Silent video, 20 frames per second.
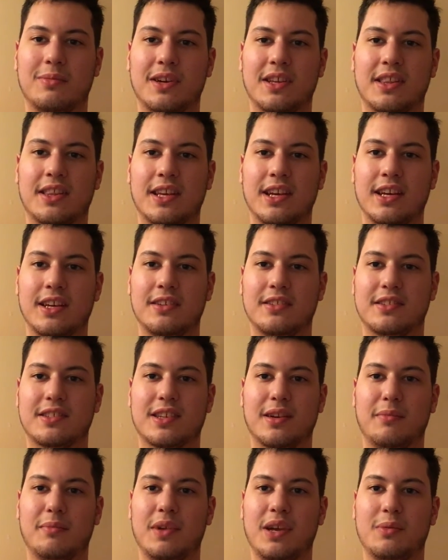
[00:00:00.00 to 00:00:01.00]
but then
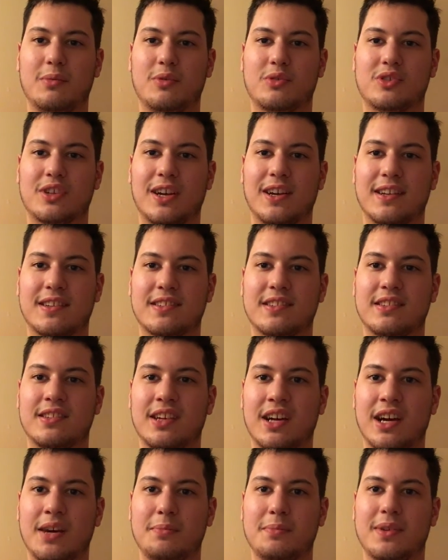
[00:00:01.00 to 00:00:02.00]
some people try to
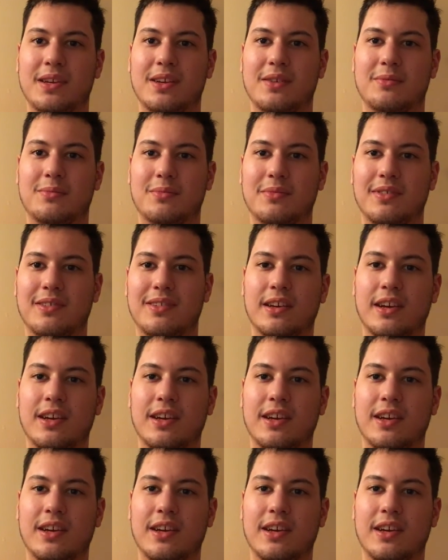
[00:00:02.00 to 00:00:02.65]
stop him